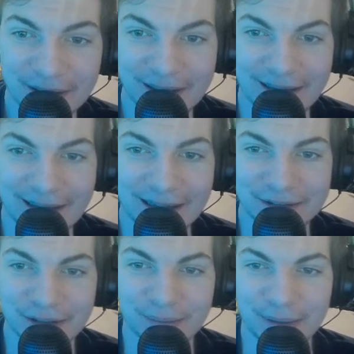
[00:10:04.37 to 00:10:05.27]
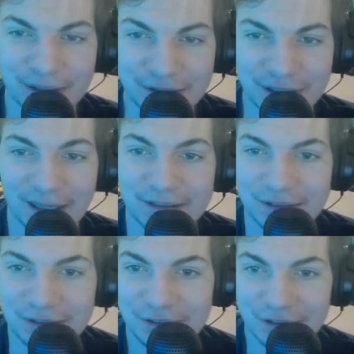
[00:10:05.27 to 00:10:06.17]
and that is gonna be Jackson
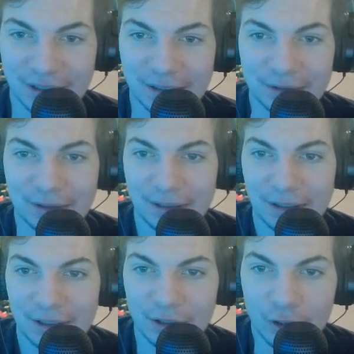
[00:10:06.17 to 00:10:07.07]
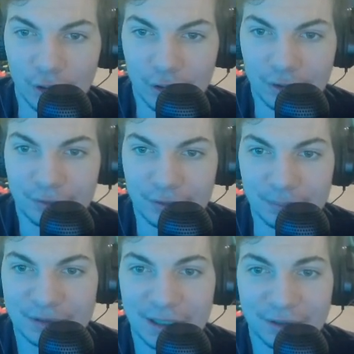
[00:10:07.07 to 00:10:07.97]
Slater, guard from
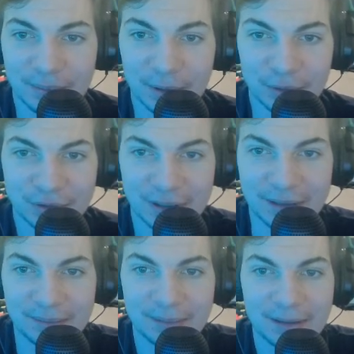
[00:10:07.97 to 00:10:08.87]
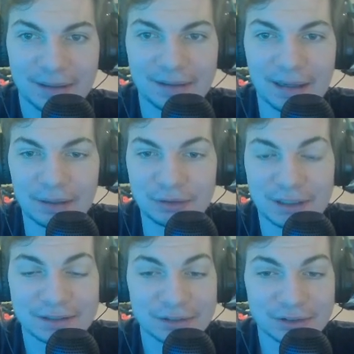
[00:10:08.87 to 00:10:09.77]
Sacramento State. Now,
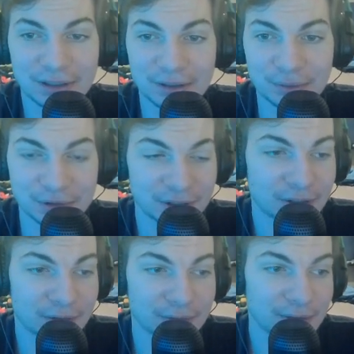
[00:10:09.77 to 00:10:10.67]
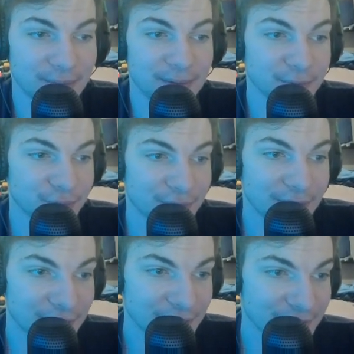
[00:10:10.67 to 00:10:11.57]
Jackson Slater was not on a lot of people's
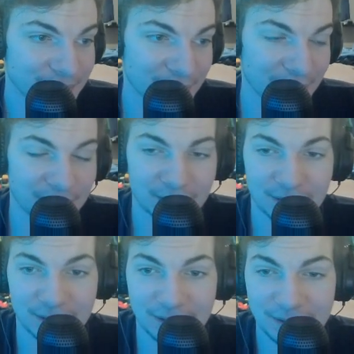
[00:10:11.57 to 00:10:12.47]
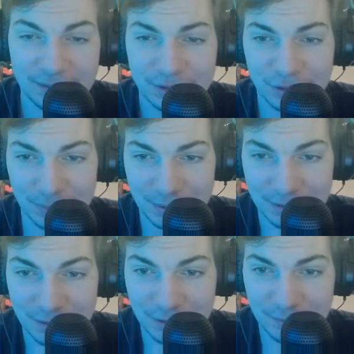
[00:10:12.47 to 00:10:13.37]
radars, but he slipped
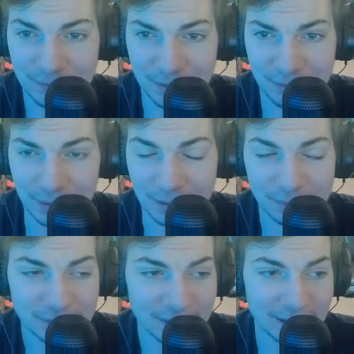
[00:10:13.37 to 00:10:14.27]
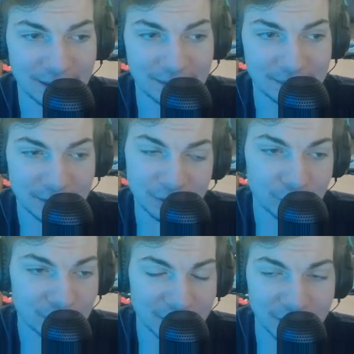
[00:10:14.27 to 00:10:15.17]
into the 5th round, and
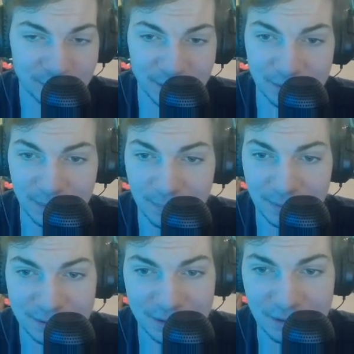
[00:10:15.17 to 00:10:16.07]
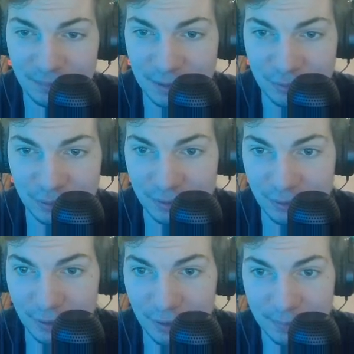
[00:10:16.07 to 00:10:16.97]
the Titans picked him up and said this was a
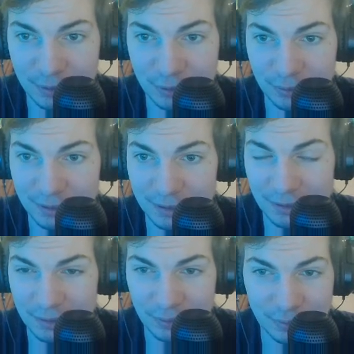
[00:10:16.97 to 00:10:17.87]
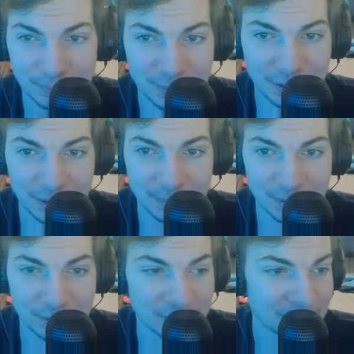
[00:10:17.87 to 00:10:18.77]
great opportunity to go pick up a